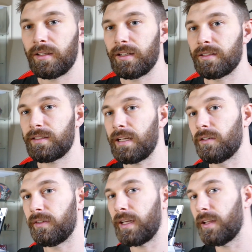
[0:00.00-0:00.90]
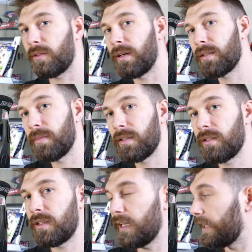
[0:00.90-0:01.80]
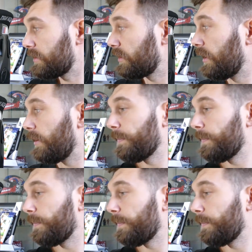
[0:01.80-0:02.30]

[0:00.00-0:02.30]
You can see over there, Thrustmaster TX.